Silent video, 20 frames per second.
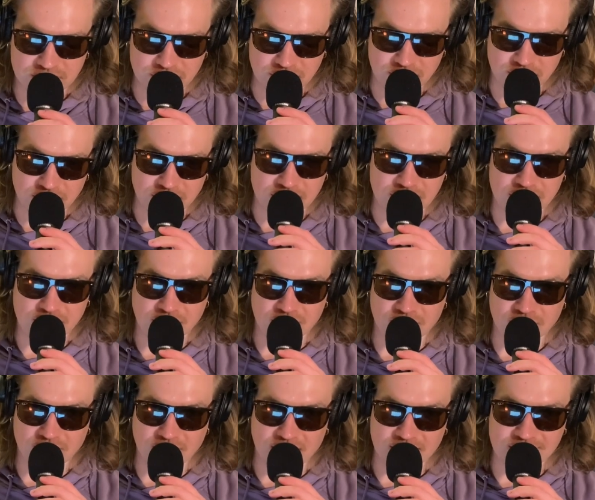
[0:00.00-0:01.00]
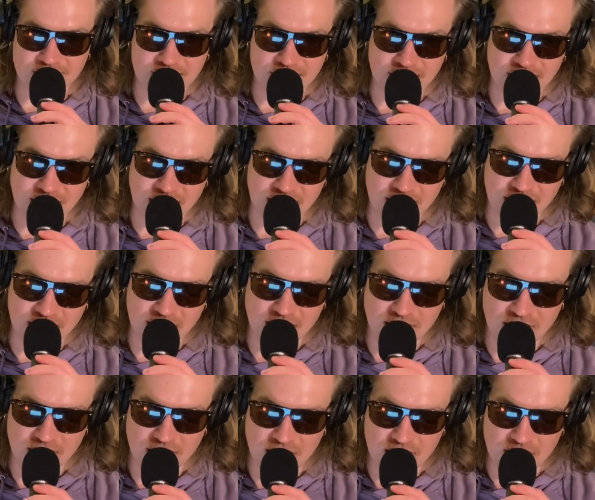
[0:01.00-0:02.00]
or to invest in
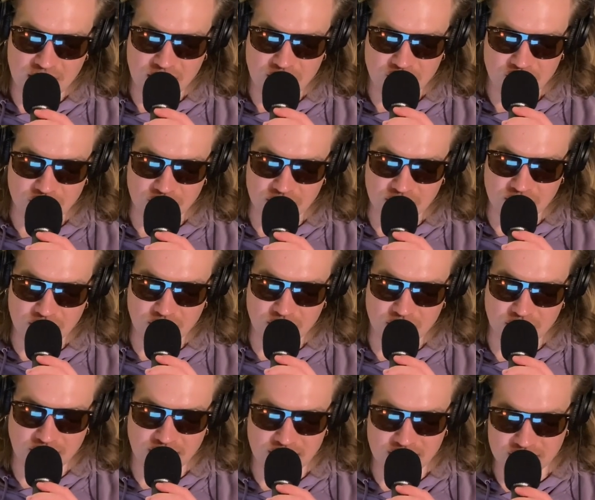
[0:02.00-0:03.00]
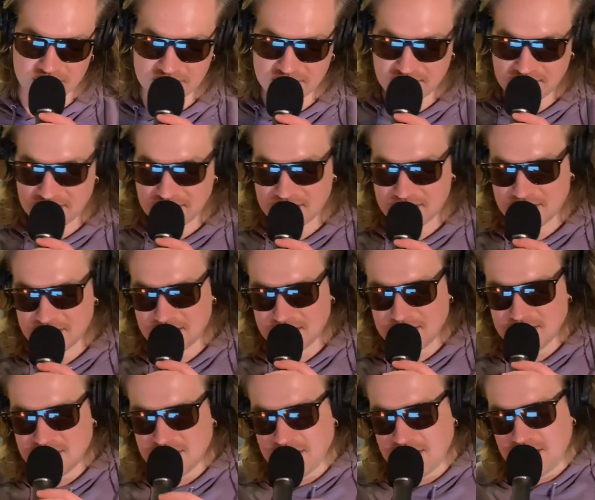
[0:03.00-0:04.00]
renewable energy.
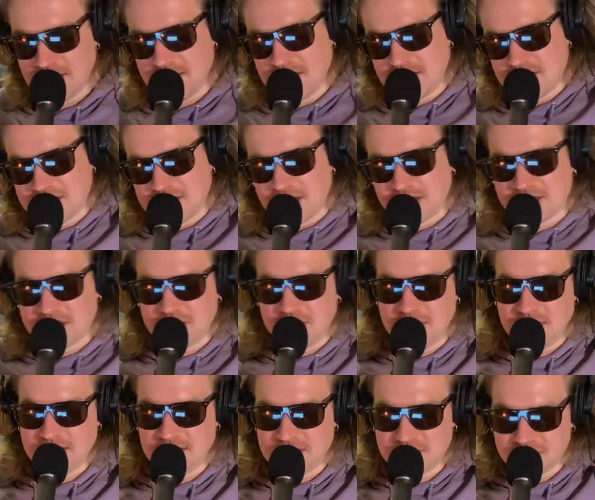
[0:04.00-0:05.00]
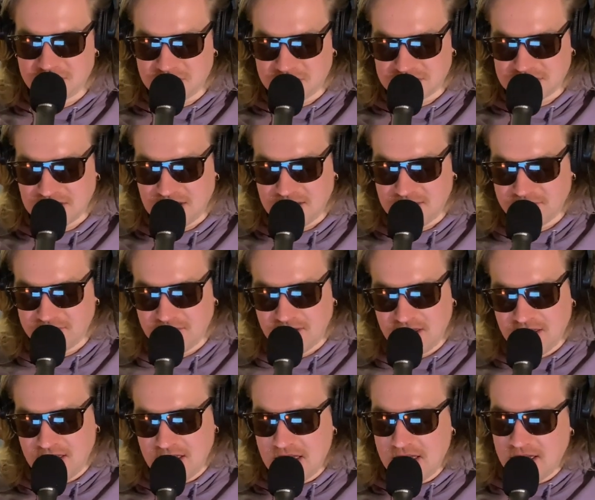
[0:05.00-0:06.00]
It's estimated this will save
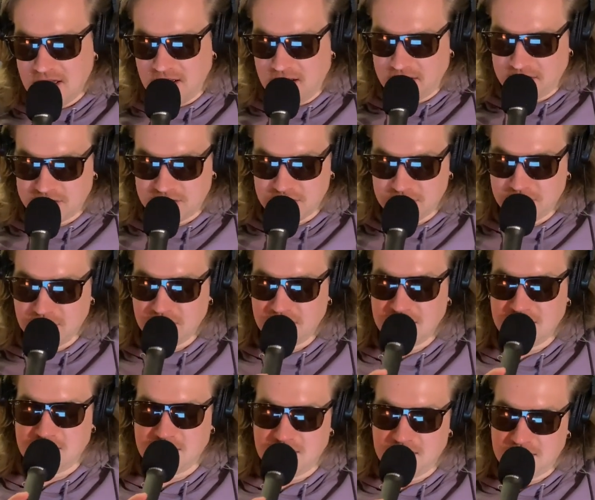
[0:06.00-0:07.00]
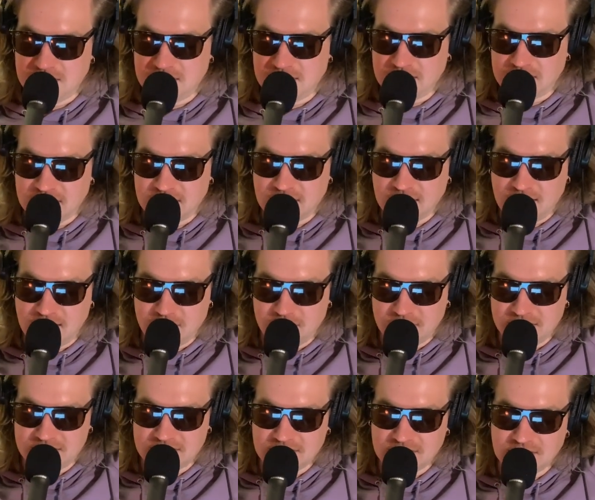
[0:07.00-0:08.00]
$100 billion in
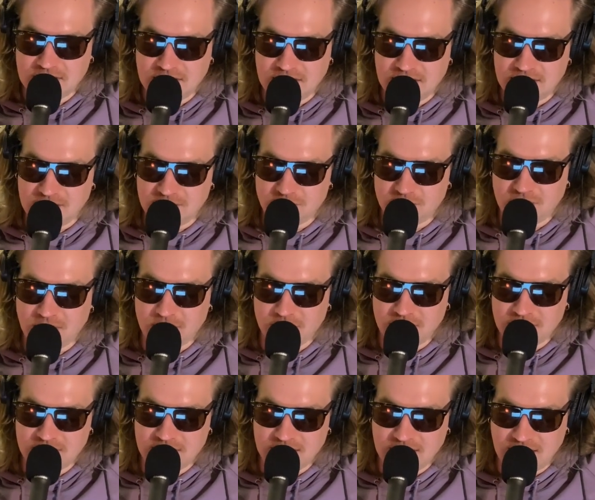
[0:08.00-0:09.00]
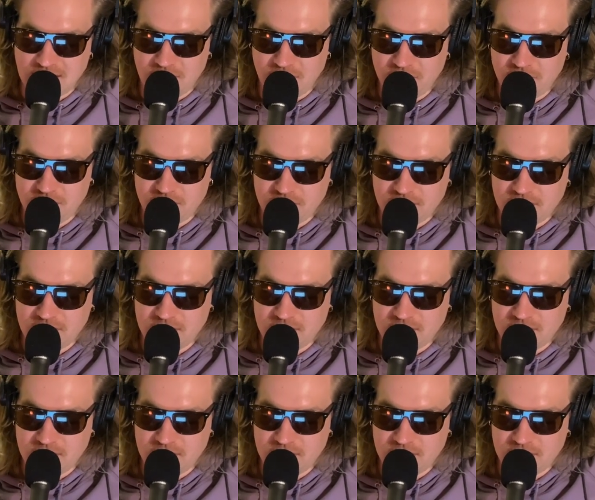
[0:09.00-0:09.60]
climate and public health.